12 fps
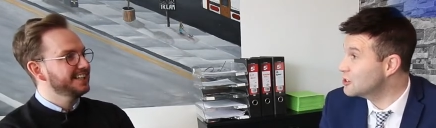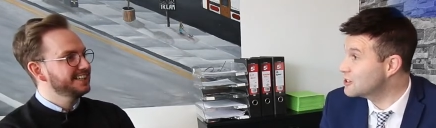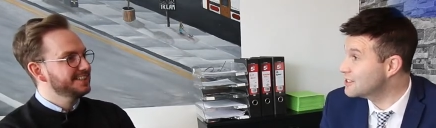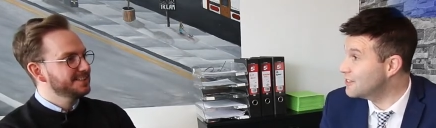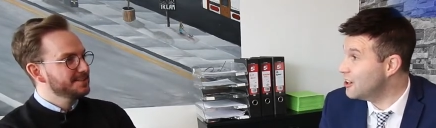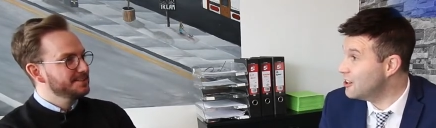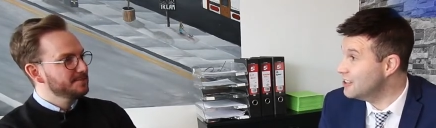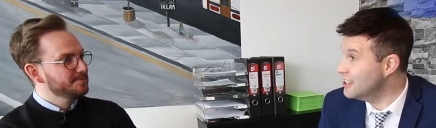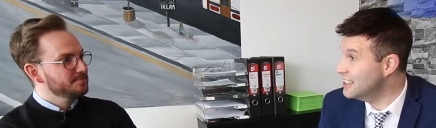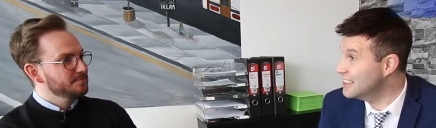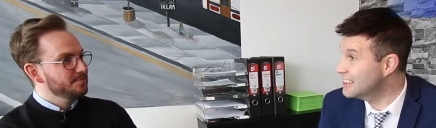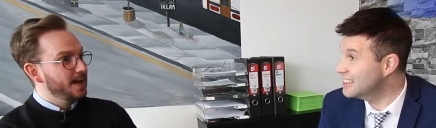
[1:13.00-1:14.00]
Speaker 1: a safari?
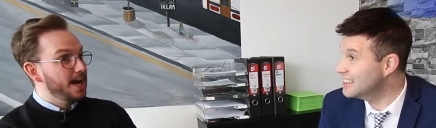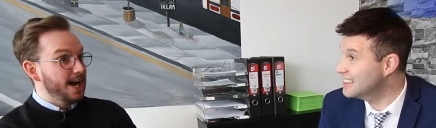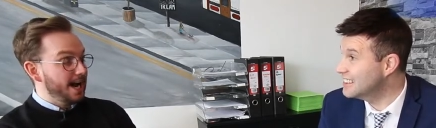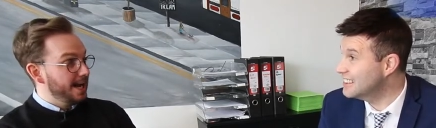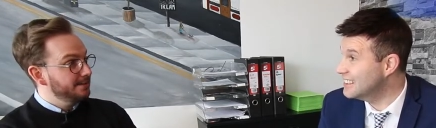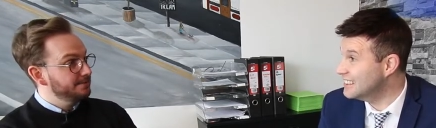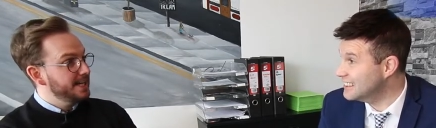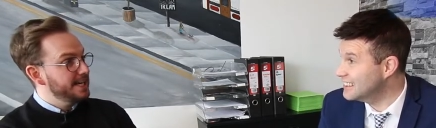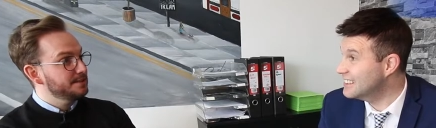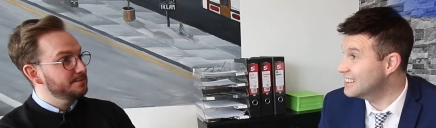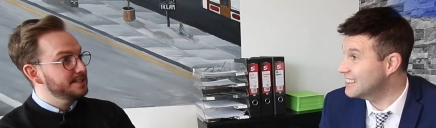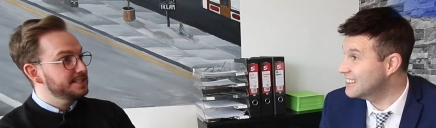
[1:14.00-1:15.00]
I have,
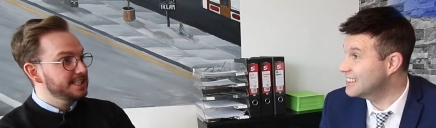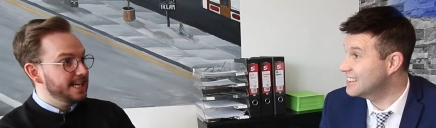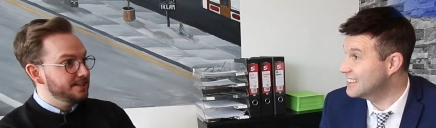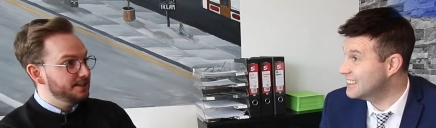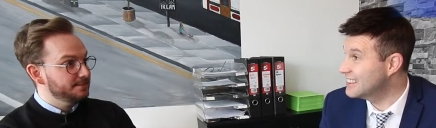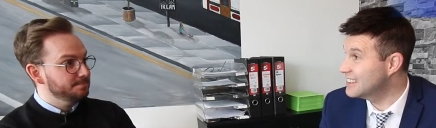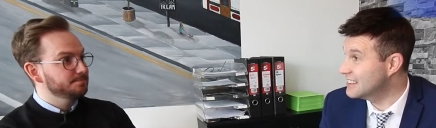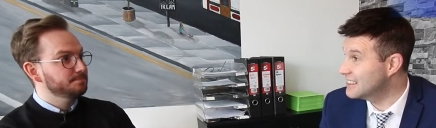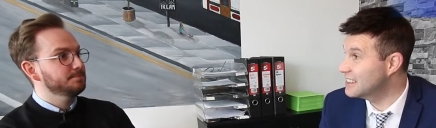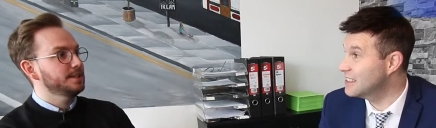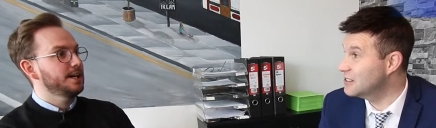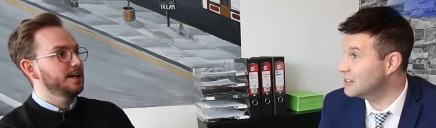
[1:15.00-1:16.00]
yes. I've been to Kenya.
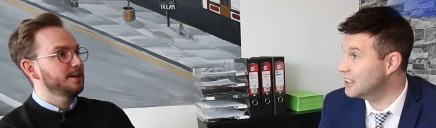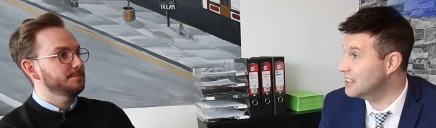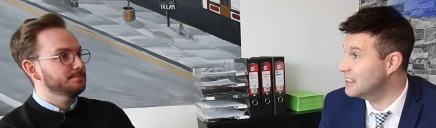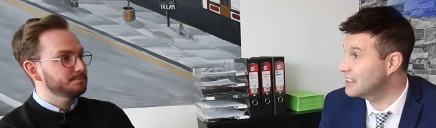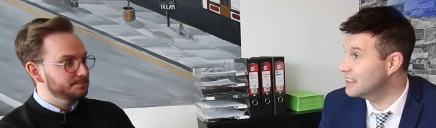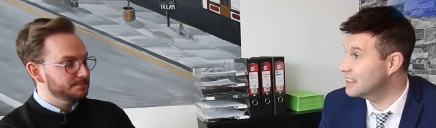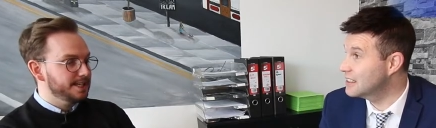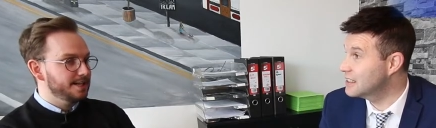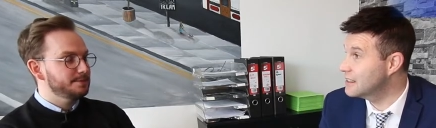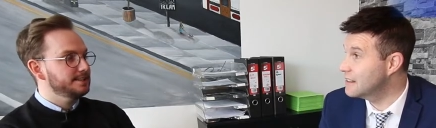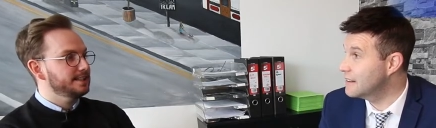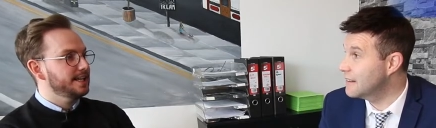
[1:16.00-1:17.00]
Yeah,
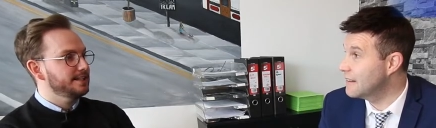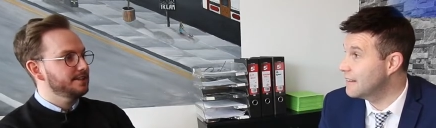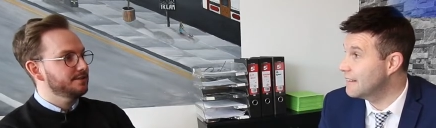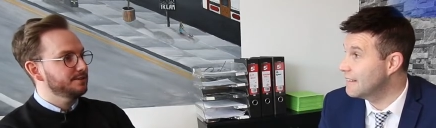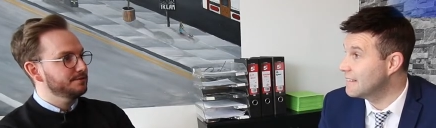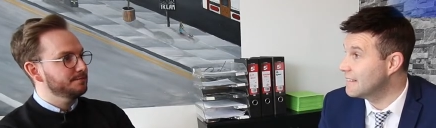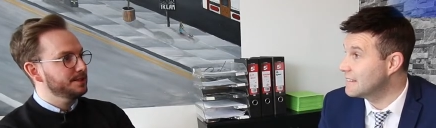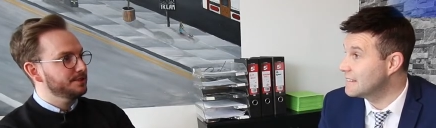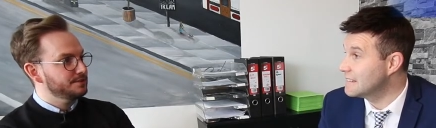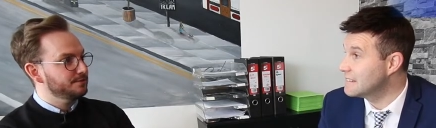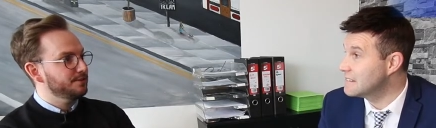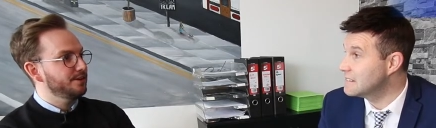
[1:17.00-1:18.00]
I've been to Kenya and been
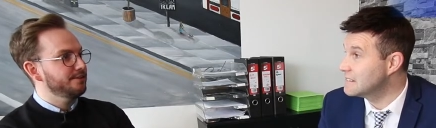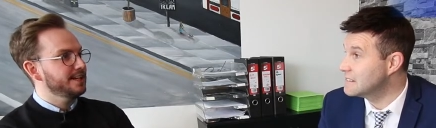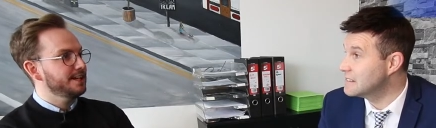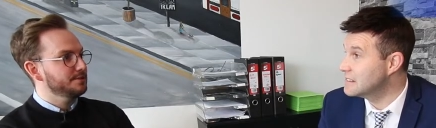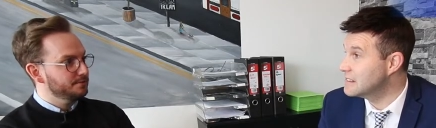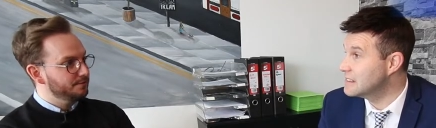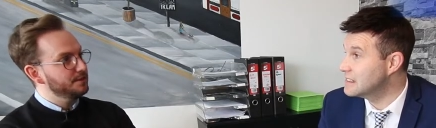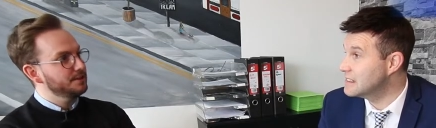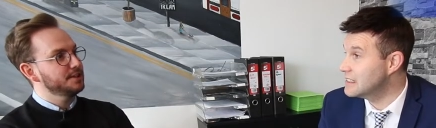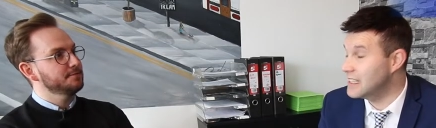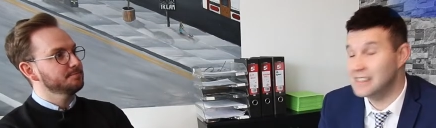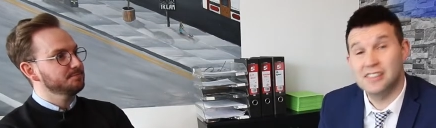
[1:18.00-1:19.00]
on safari there. It was very
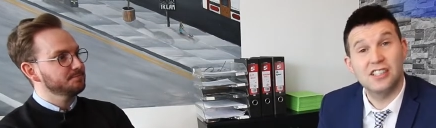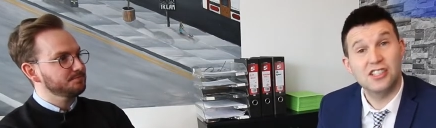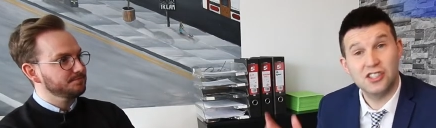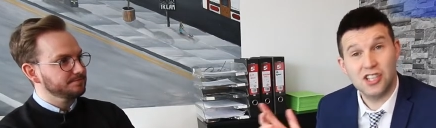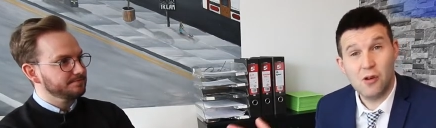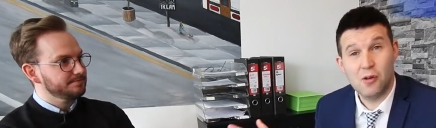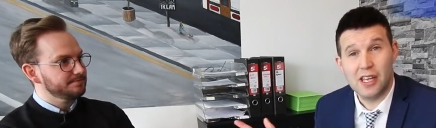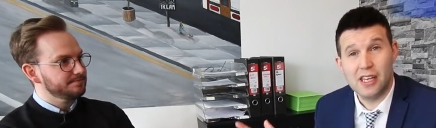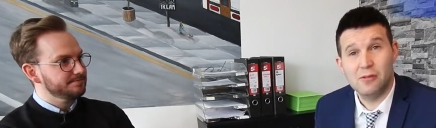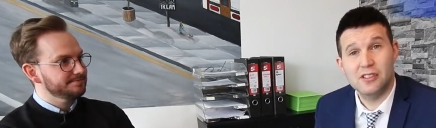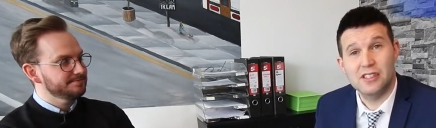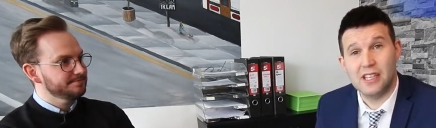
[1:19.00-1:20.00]
good.
Speaker 2: And Joe
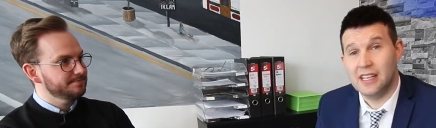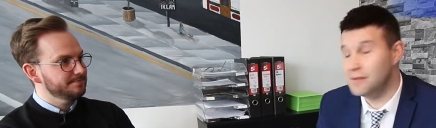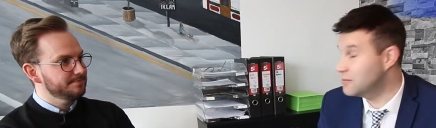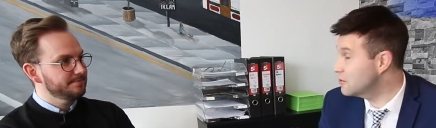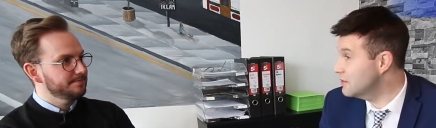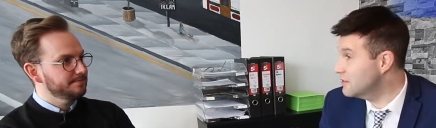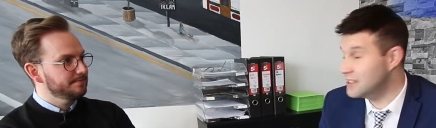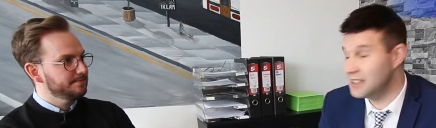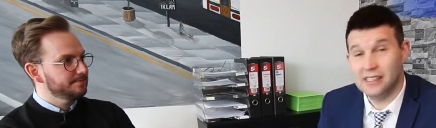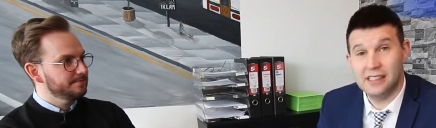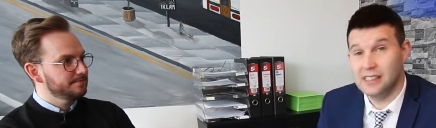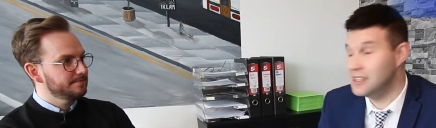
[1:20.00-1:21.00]
here was
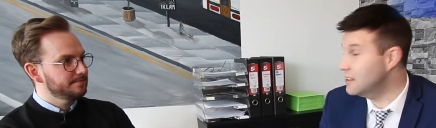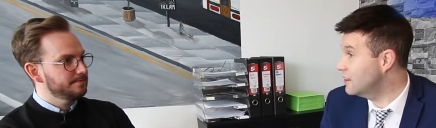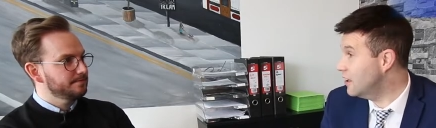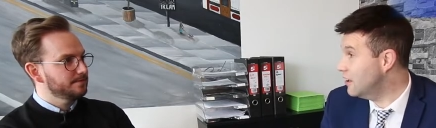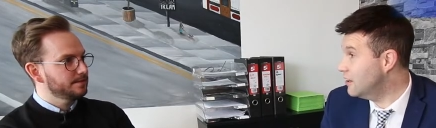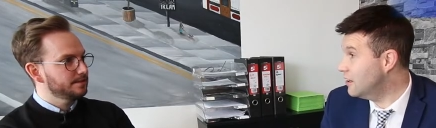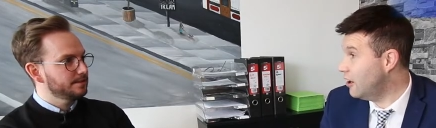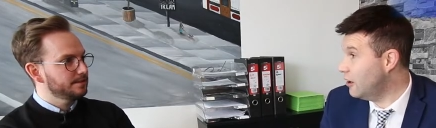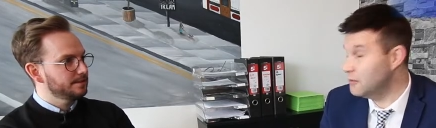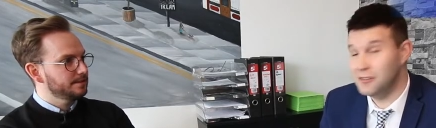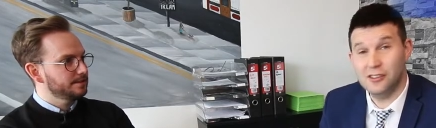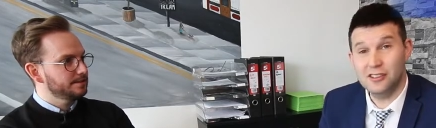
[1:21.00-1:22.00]
previously in the
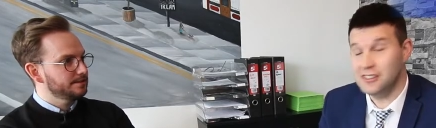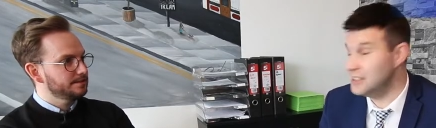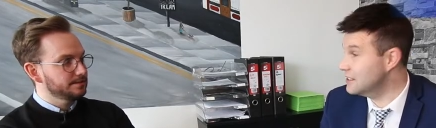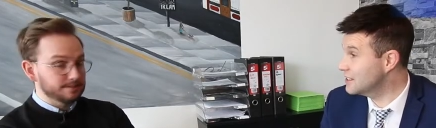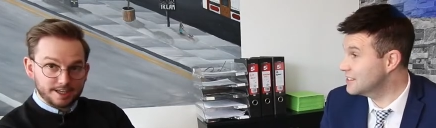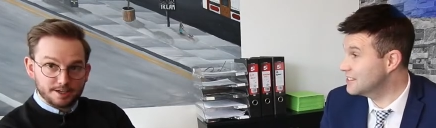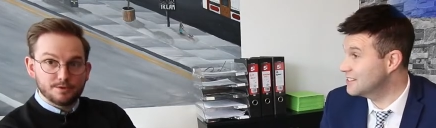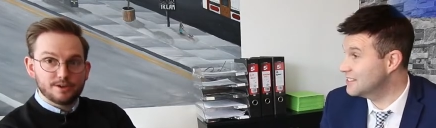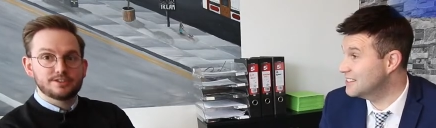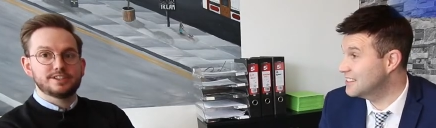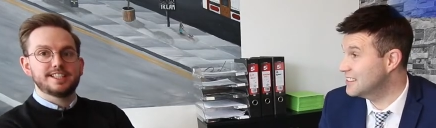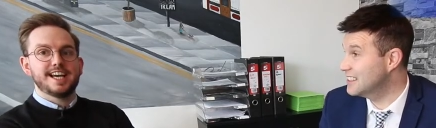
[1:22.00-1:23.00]
armed forces.
Speaker 1: I
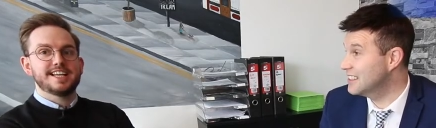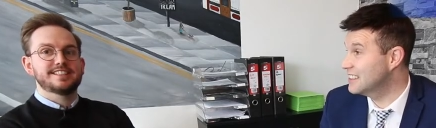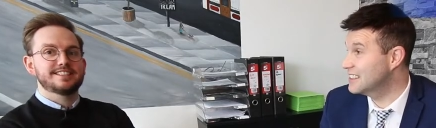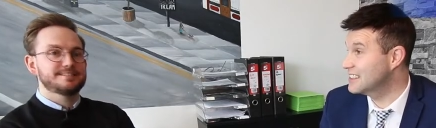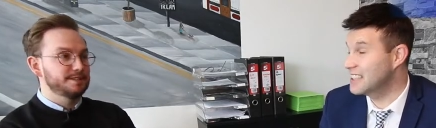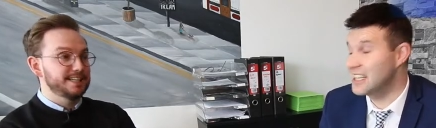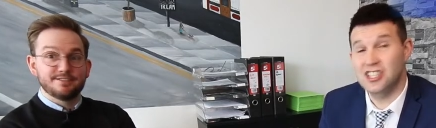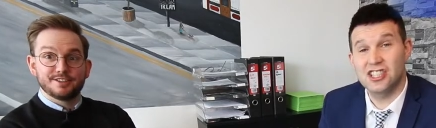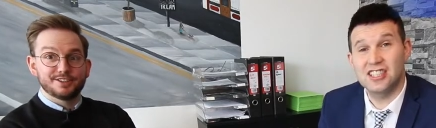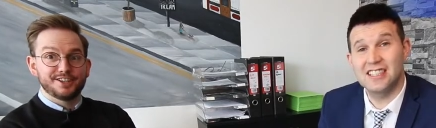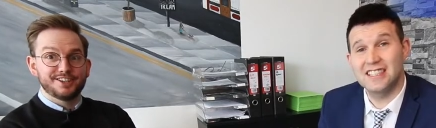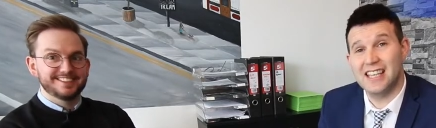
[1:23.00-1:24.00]
was, yes.
Speaker 2: Believe it
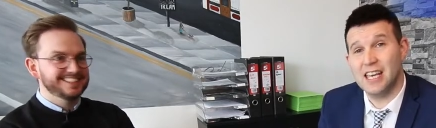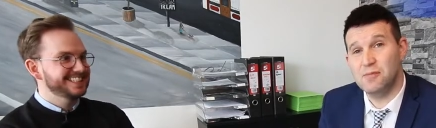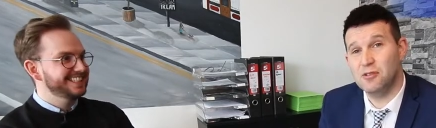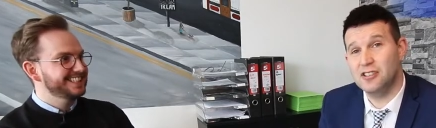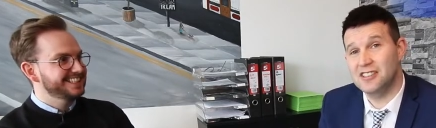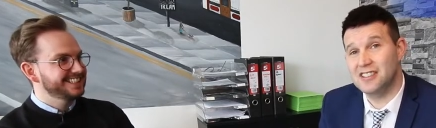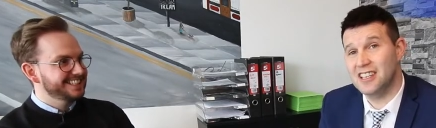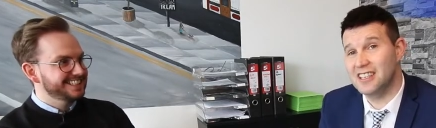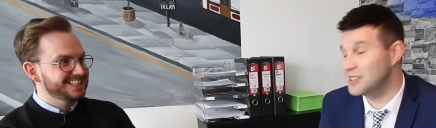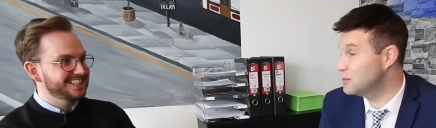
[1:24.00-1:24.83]
or not. Cyprus
Speaker 1: at